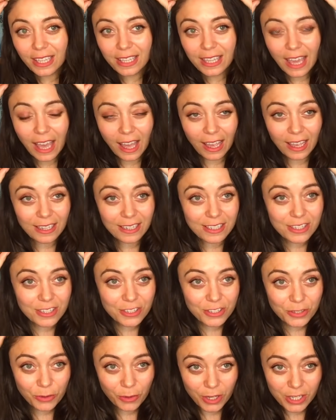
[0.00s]
yeah, and it's
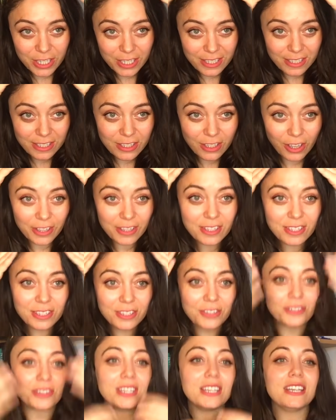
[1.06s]
just gorgeous. It's all
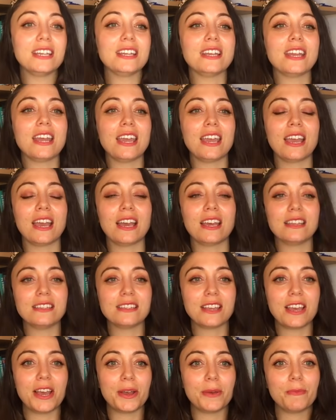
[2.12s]
citrine,
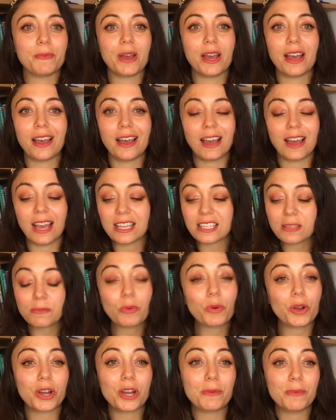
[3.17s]
and I
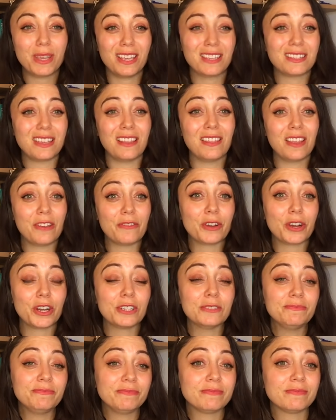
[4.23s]
support her because I love
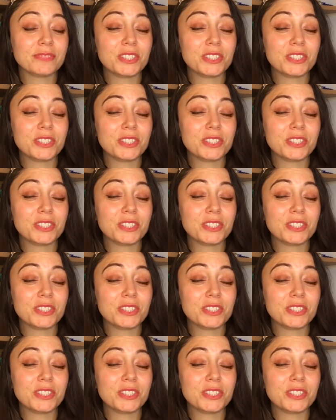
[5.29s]
her.